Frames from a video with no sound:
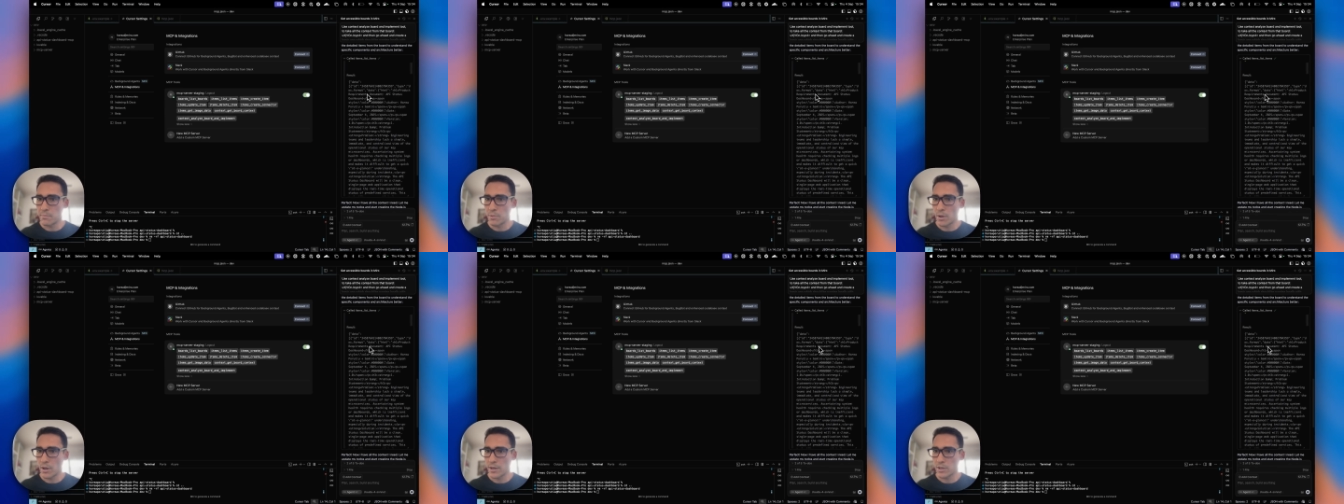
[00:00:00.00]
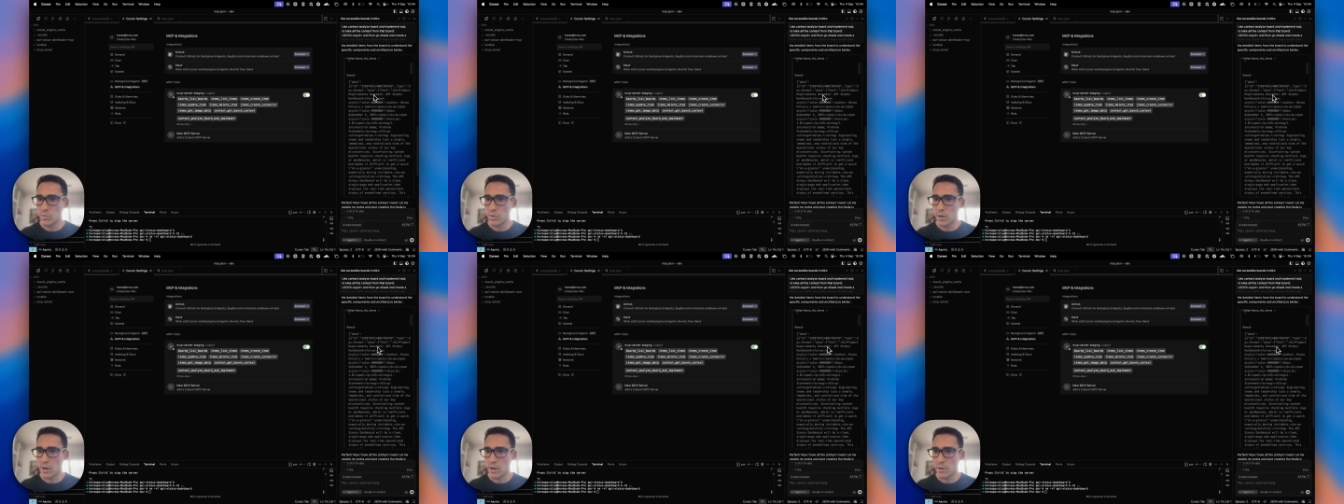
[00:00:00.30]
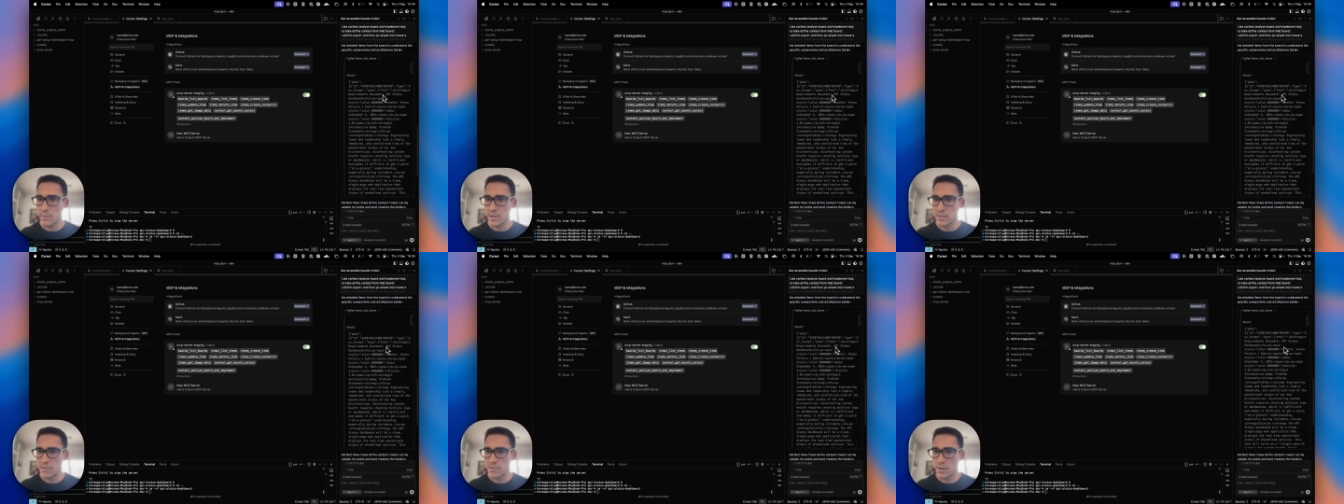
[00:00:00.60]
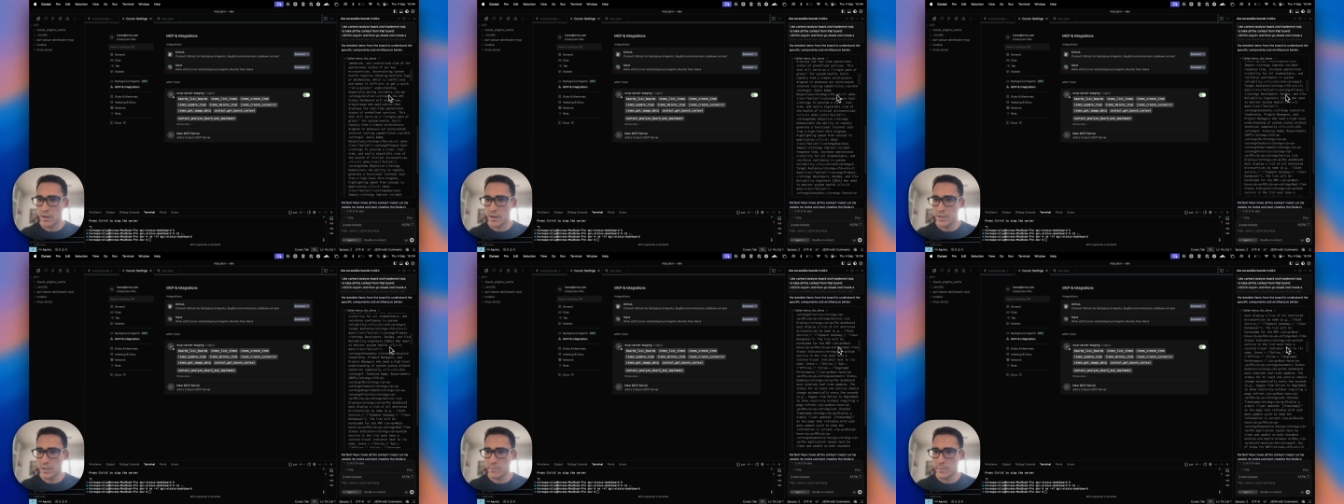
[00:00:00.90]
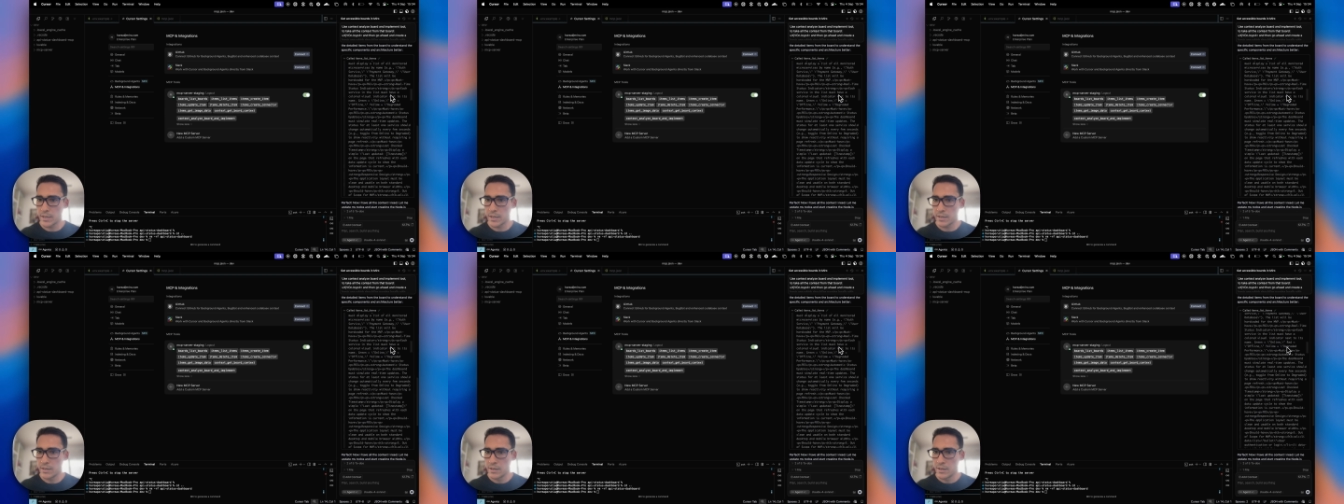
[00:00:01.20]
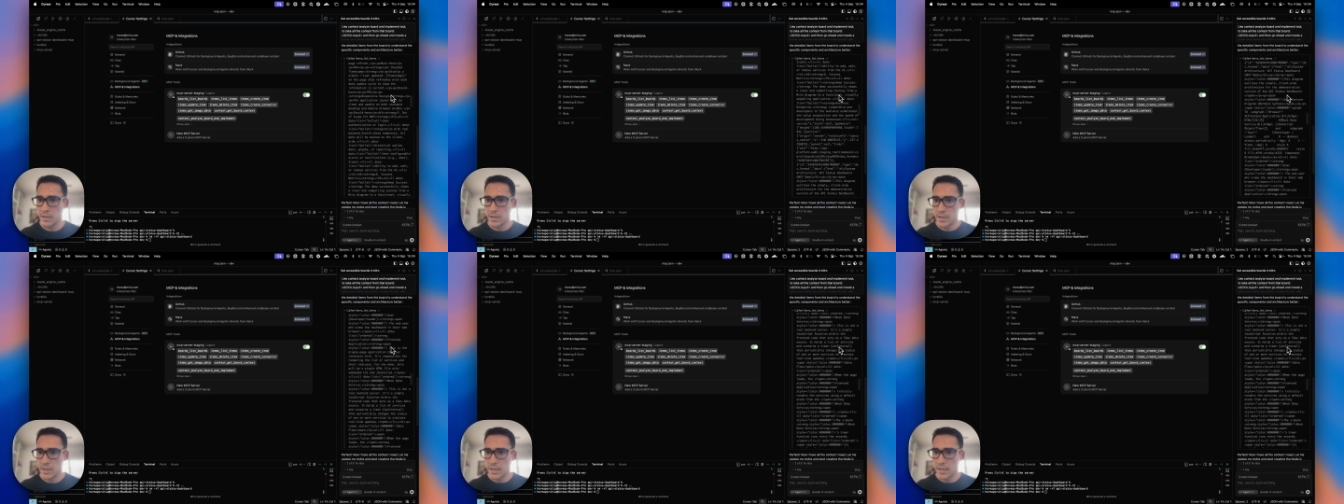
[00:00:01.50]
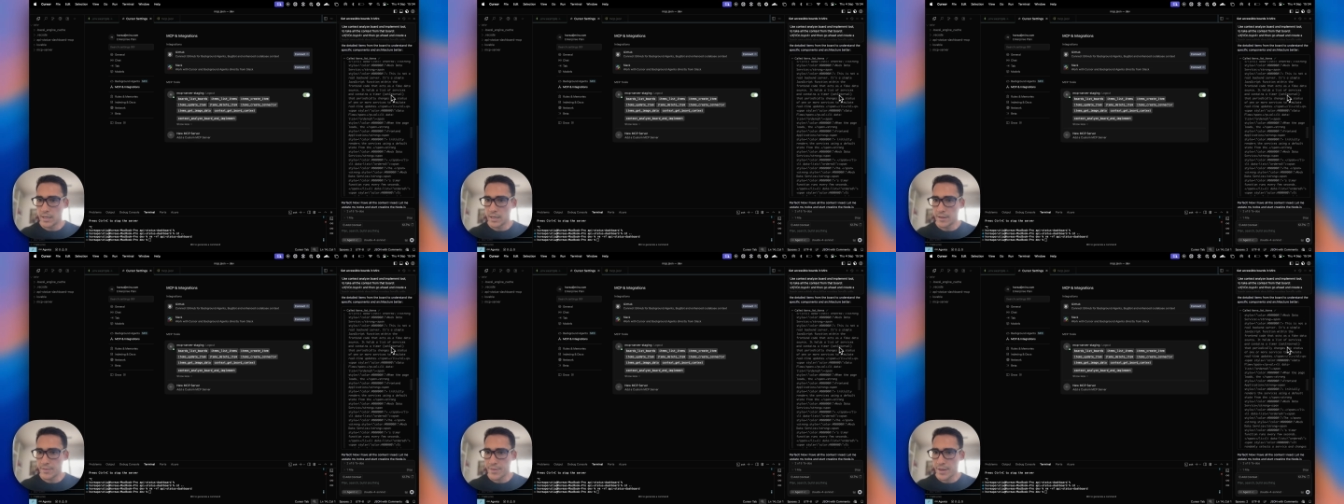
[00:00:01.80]
product requirements document
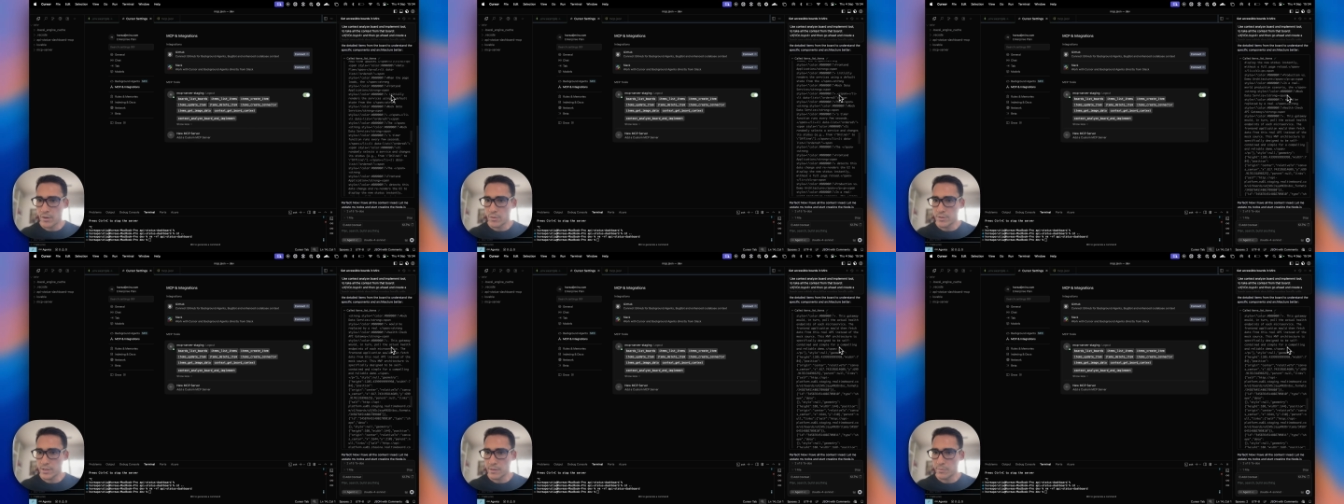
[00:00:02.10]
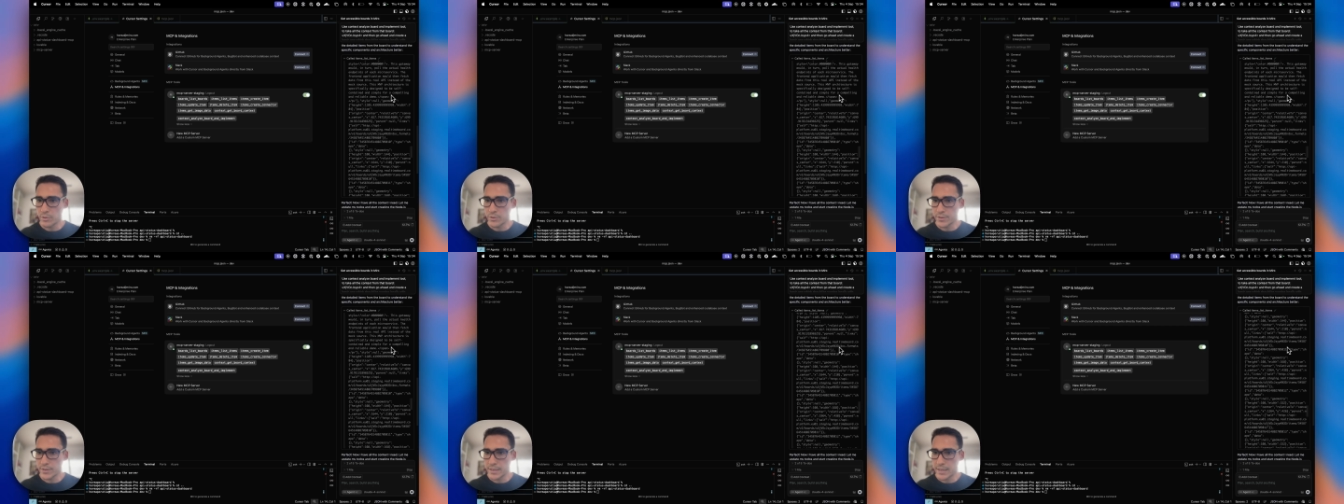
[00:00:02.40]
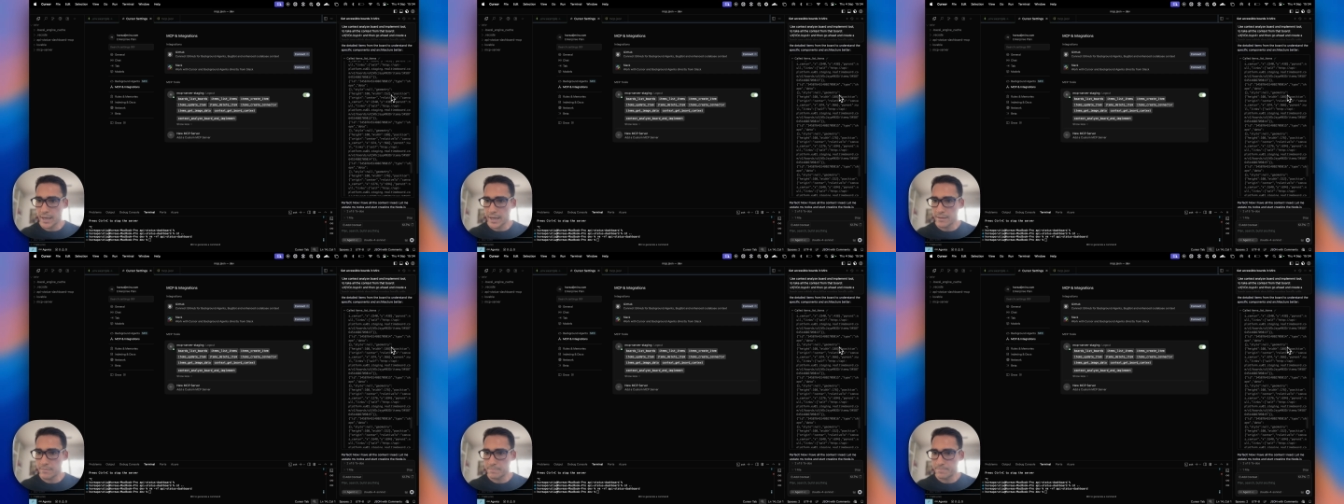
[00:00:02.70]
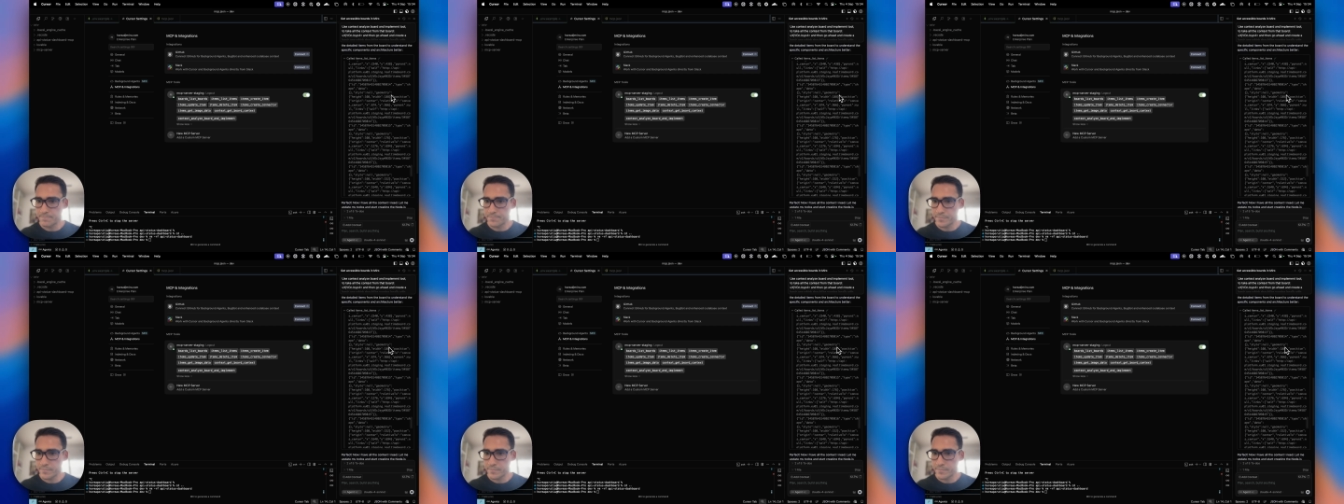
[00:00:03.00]
uh, that I was able to get.